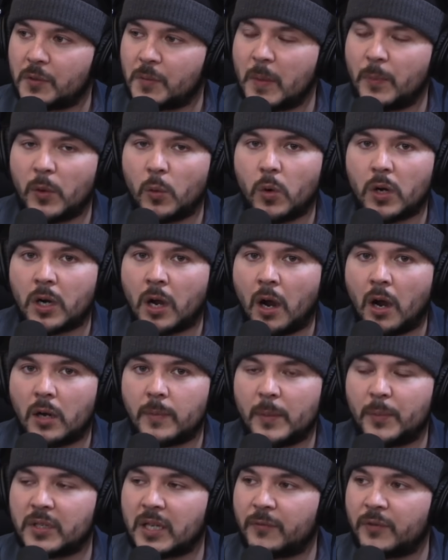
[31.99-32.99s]
people work hard,
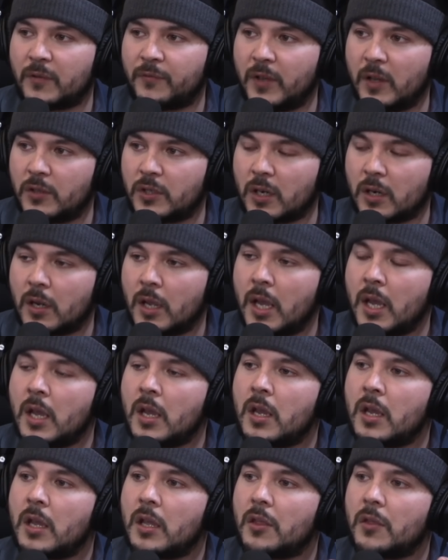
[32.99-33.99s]
people save for the future.
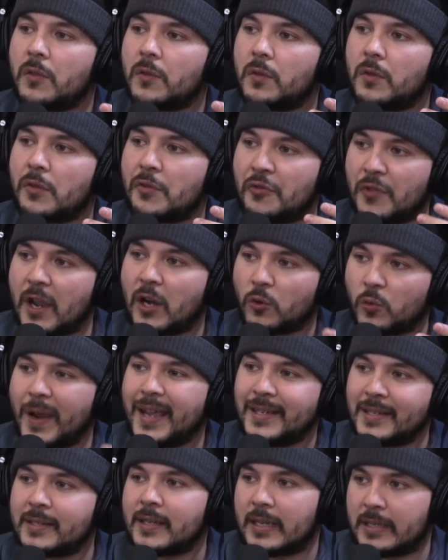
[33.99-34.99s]
They're
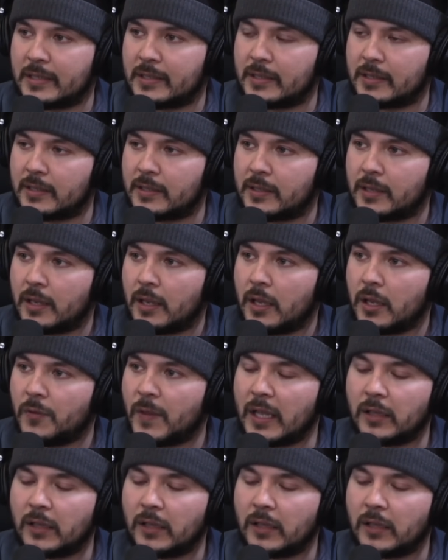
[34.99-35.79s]
racists. They